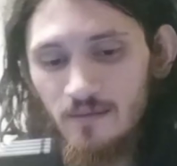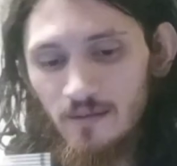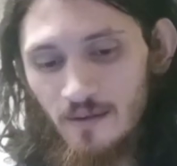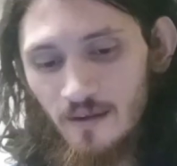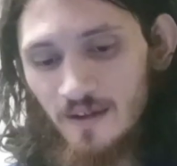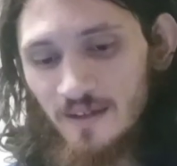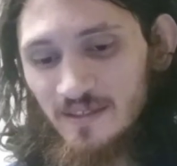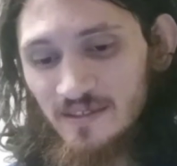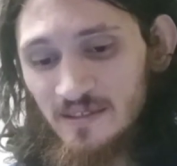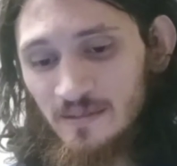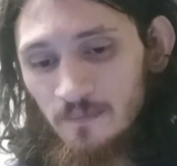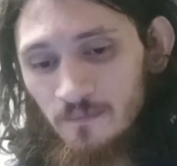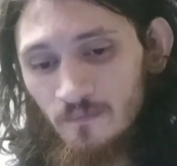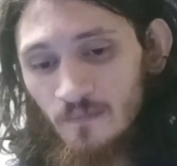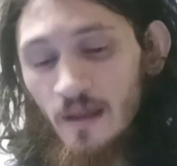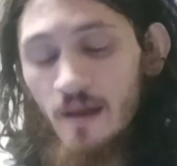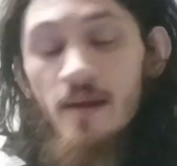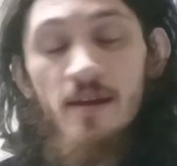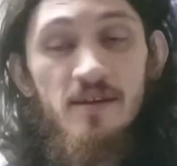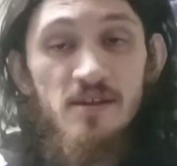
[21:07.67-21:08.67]
Because
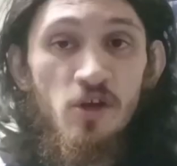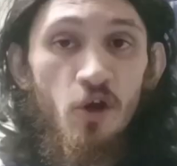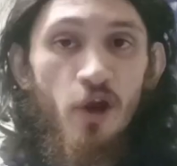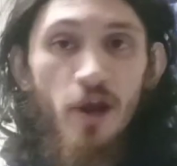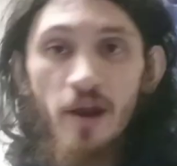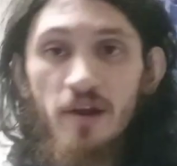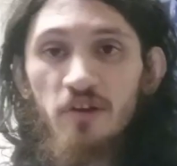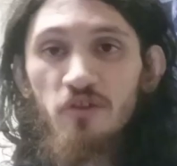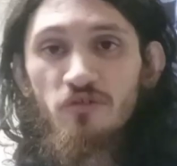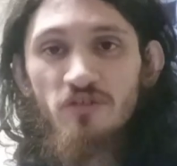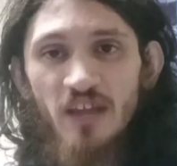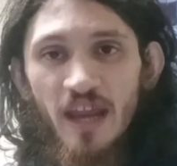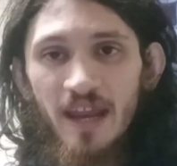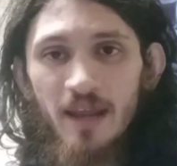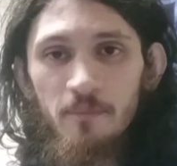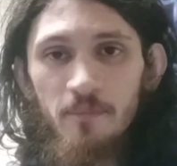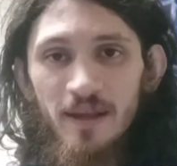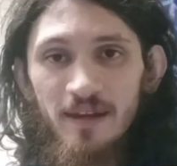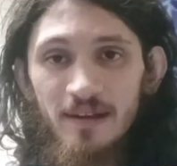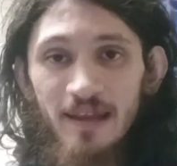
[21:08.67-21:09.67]
your
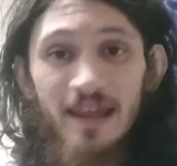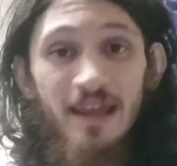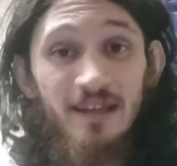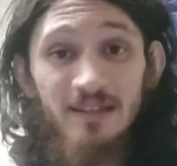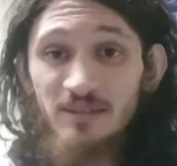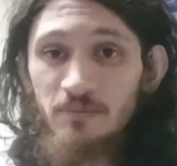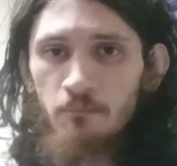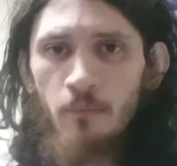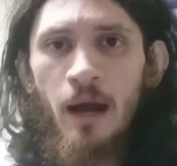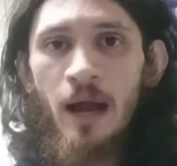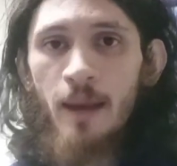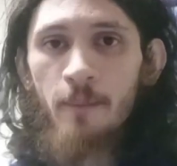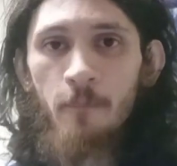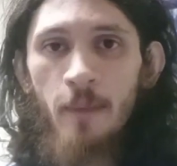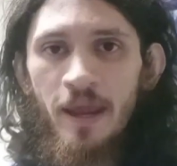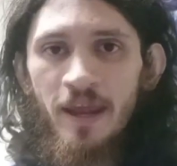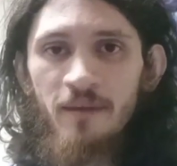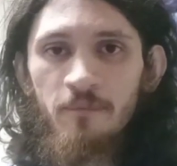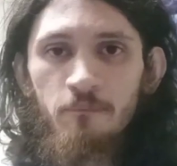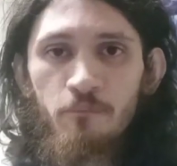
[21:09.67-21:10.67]
entertainment is my
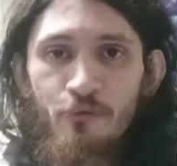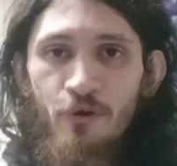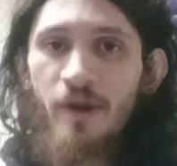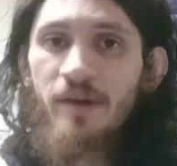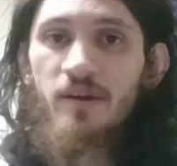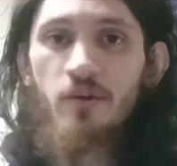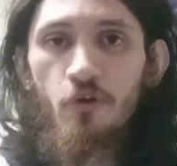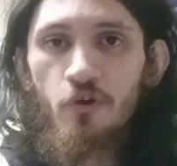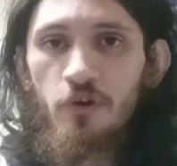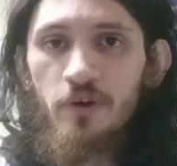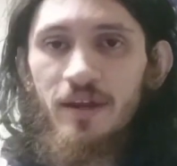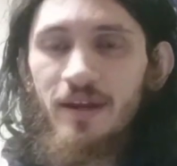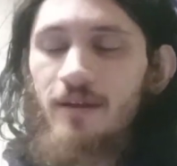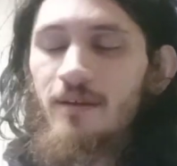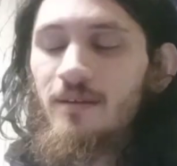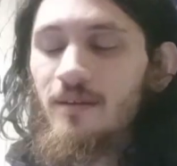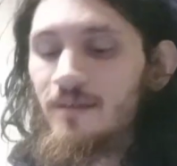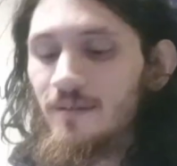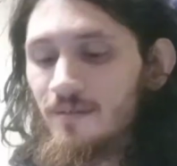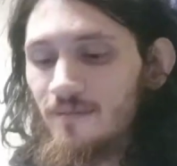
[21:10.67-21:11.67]
main
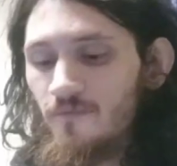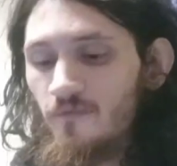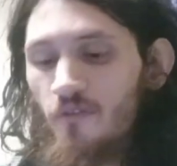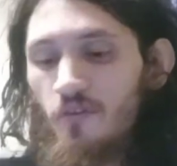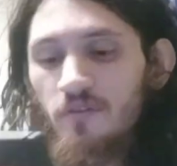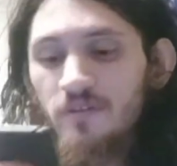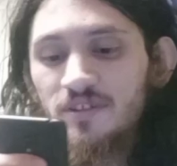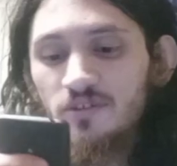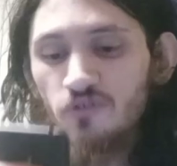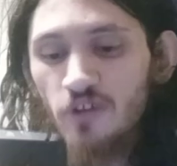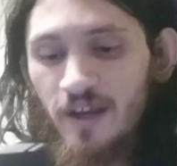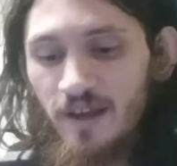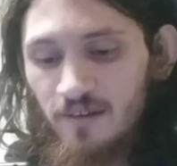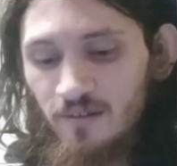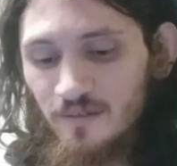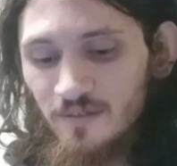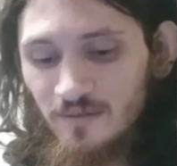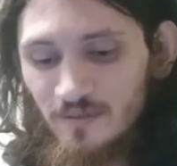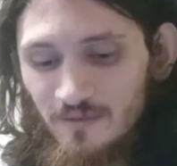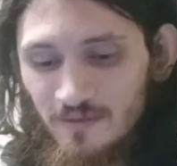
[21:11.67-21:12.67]
priority for this
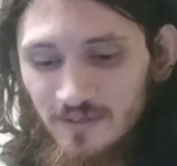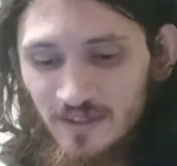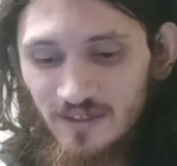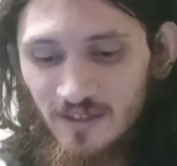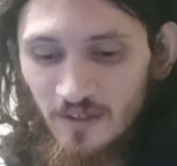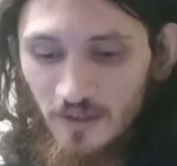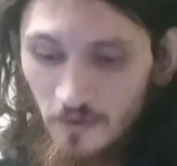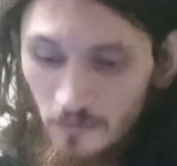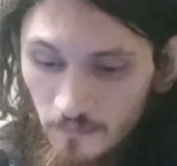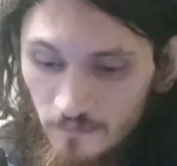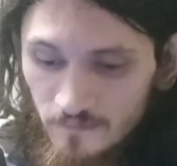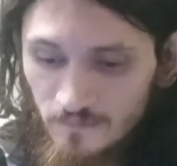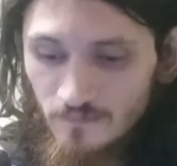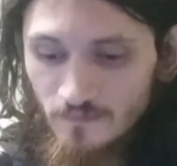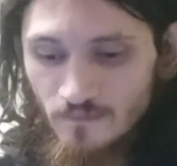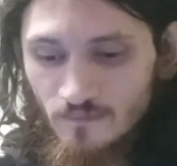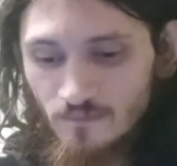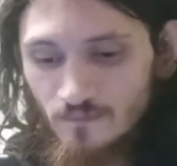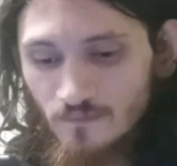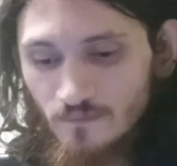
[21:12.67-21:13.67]
channel. So,
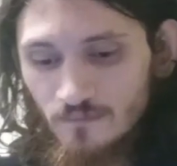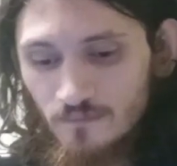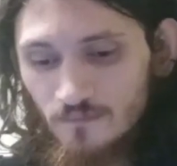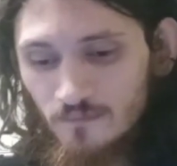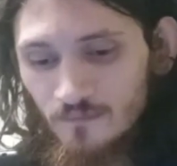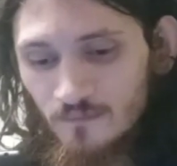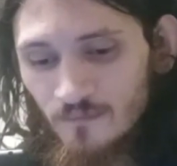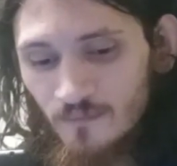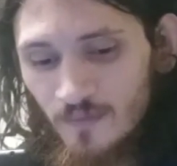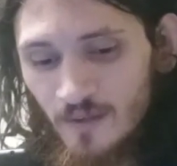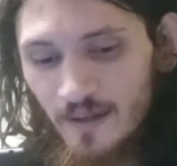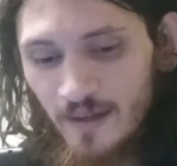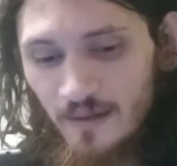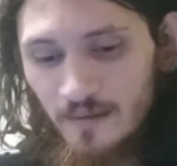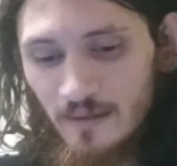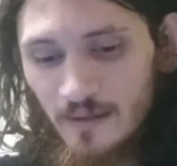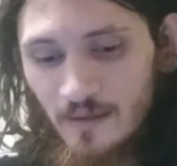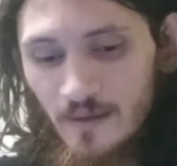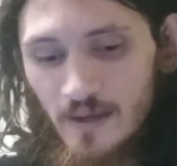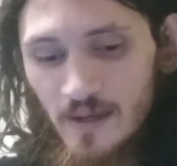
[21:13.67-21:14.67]
yeah.
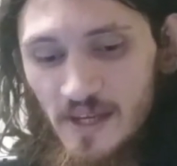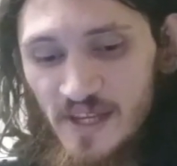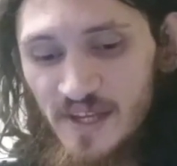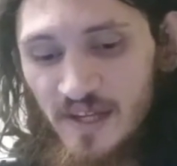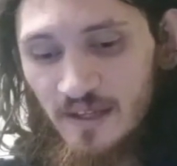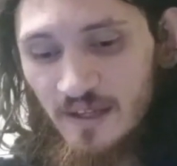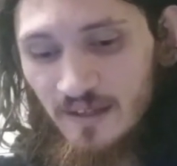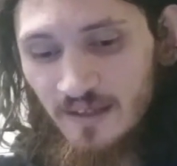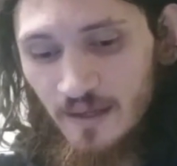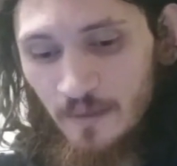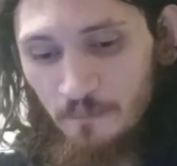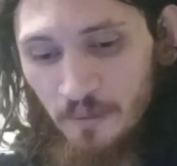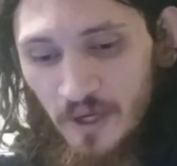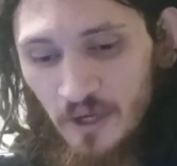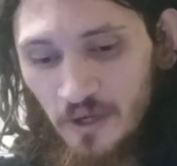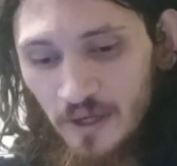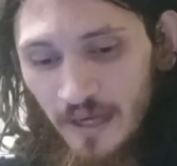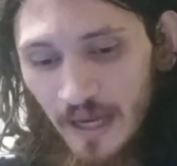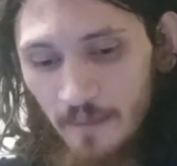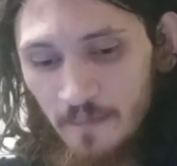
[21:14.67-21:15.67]
You can
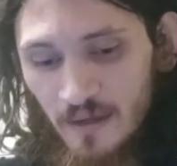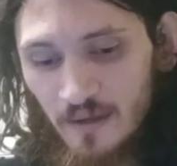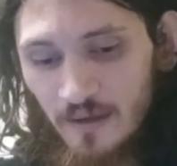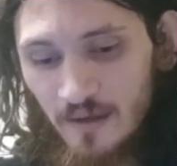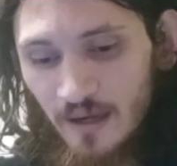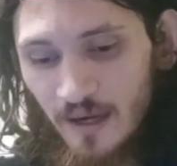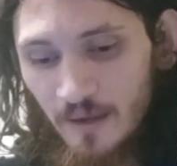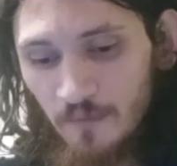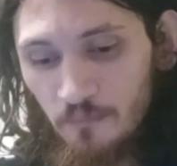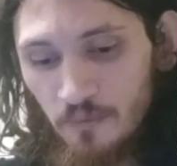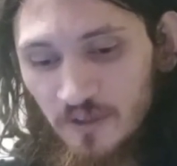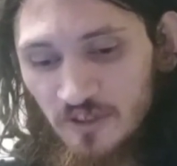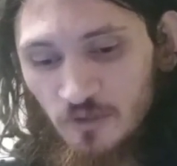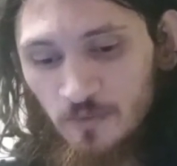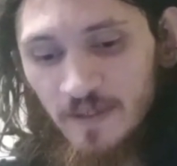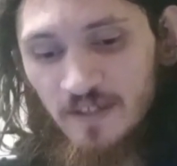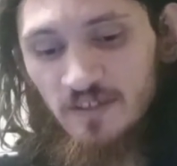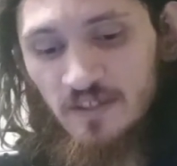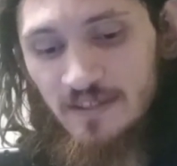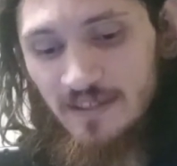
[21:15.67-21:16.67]
compare gaming
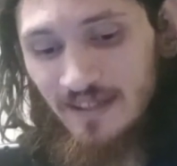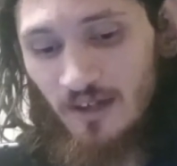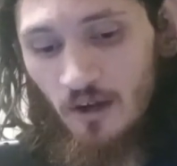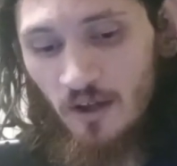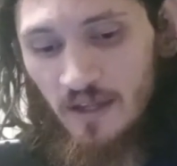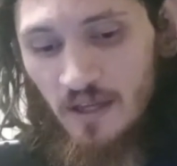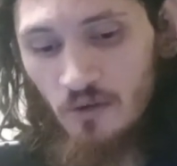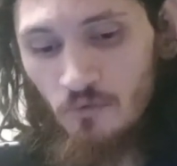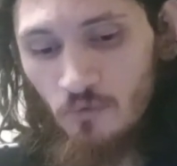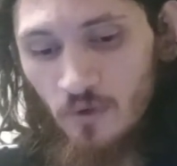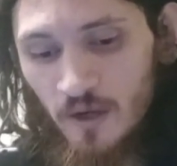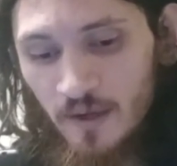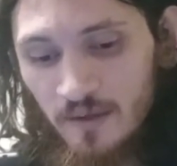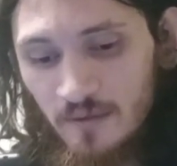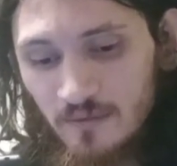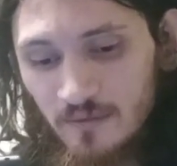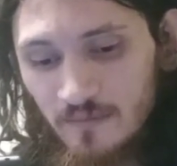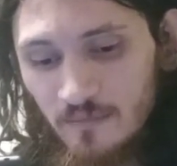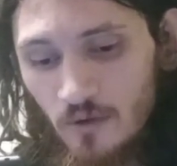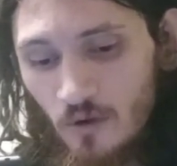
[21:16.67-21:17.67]
accomplishments all you
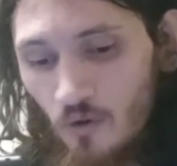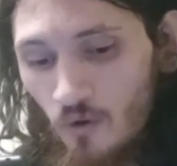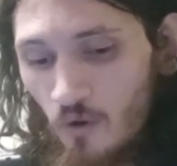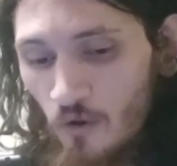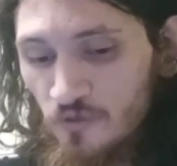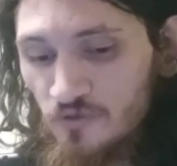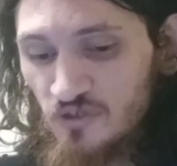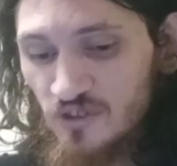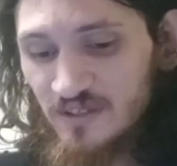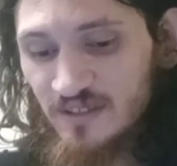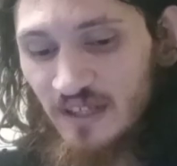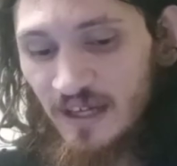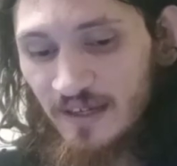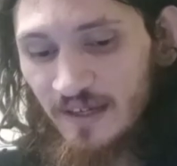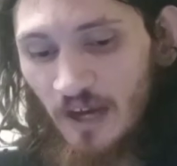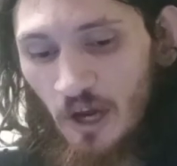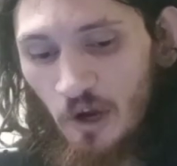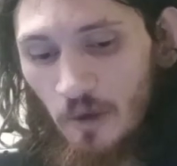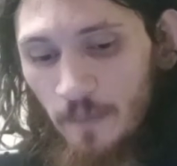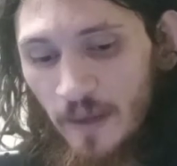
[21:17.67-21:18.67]
want, or just
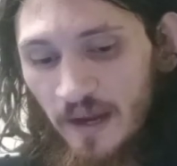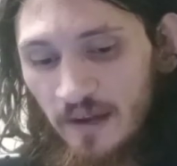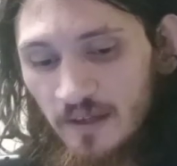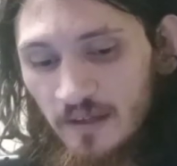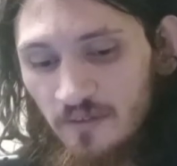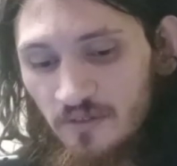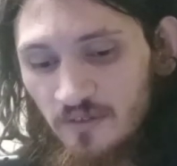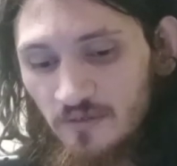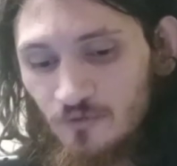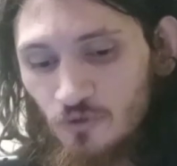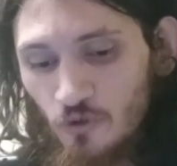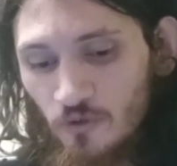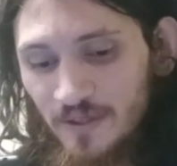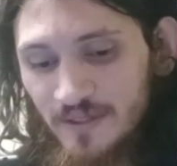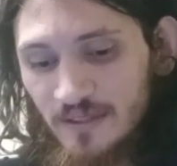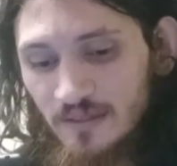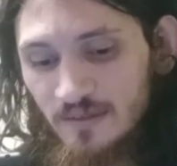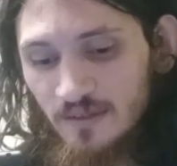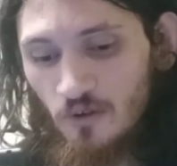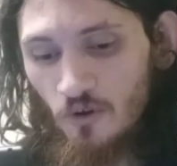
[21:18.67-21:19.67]
not care about it. The
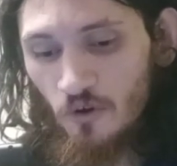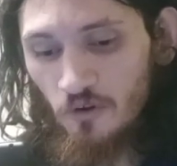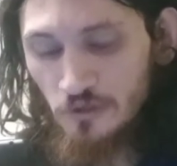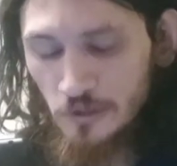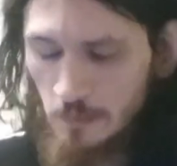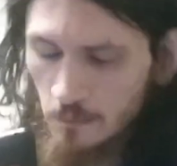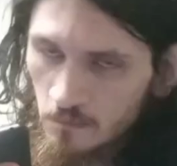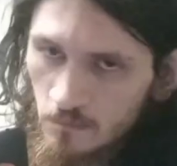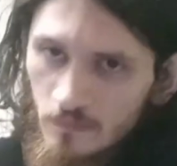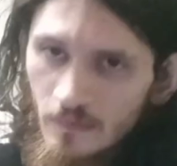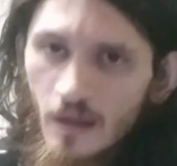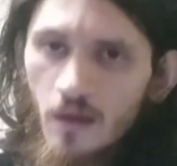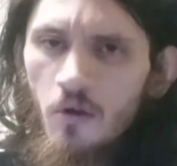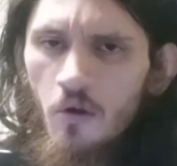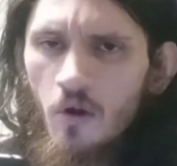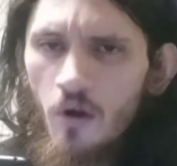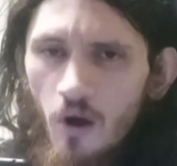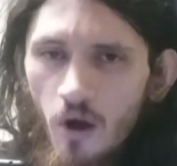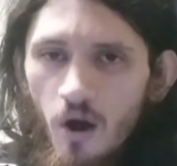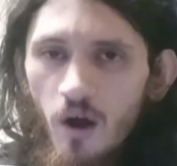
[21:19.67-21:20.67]
choice is yours.
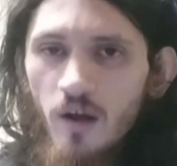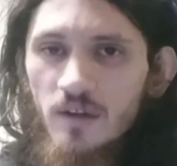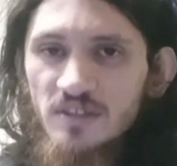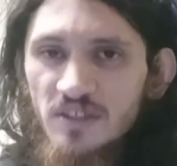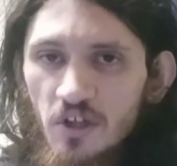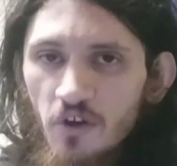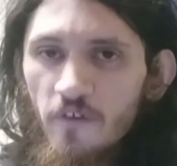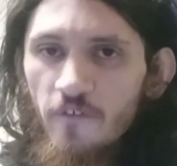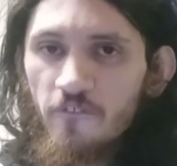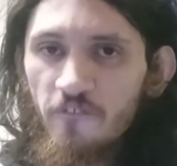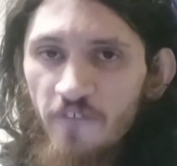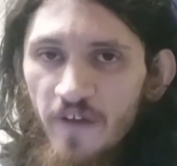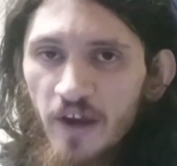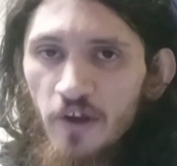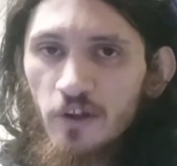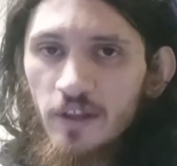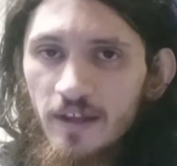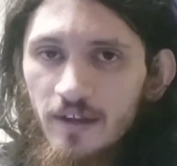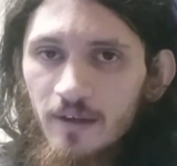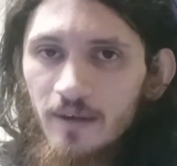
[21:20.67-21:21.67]
Also a
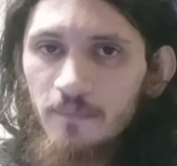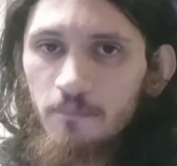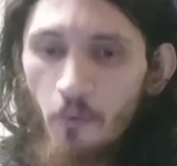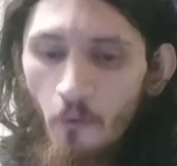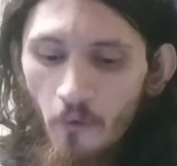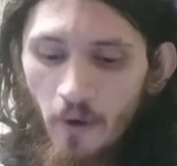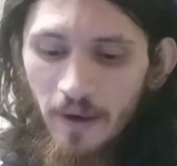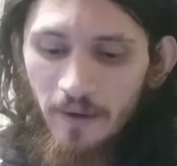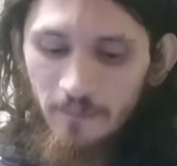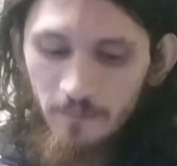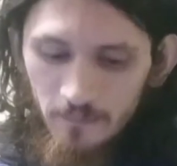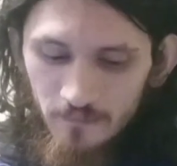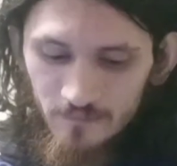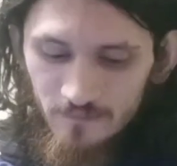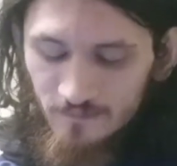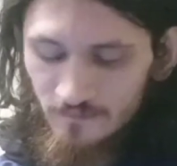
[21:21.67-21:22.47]
fairly good point.